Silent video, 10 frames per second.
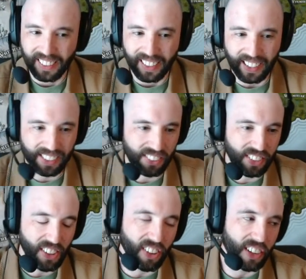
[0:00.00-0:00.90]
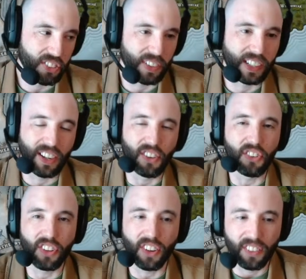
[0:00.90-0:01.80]
I guess that's how launch week
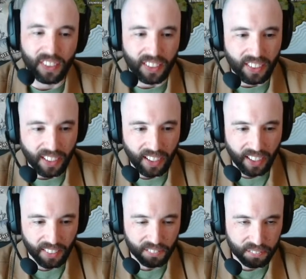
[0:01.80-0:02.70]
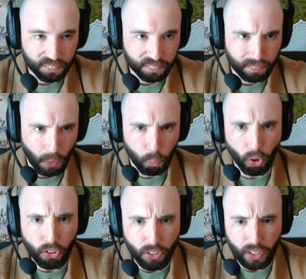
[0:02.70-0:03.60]
goes, though.
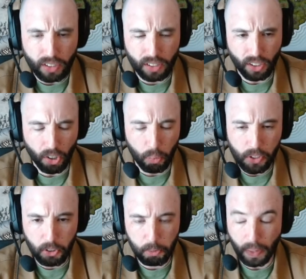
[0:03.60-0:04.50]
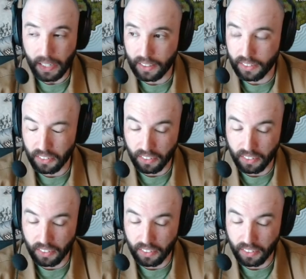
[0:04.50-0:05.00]
Worth it. Y'all, we spiked.